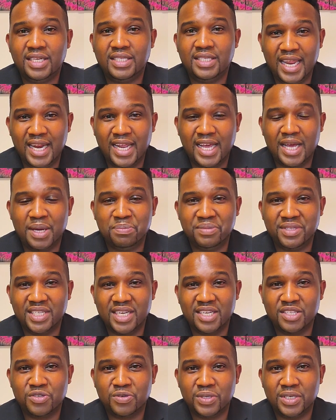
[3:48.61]
income
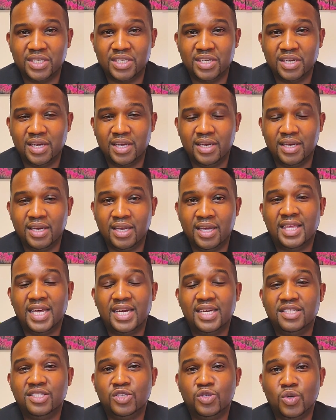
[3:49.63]
tax return that
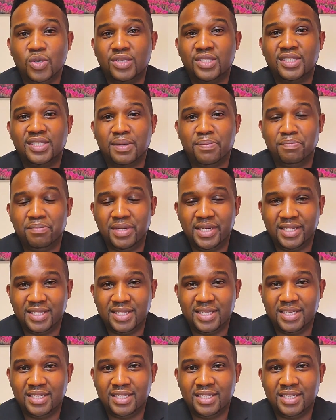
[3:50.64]
is not
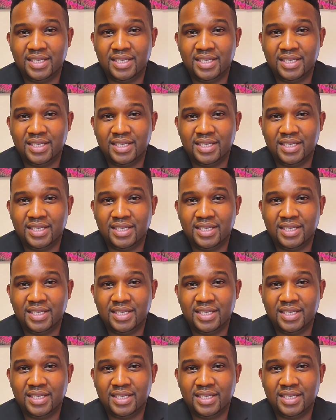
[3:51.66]
submitted,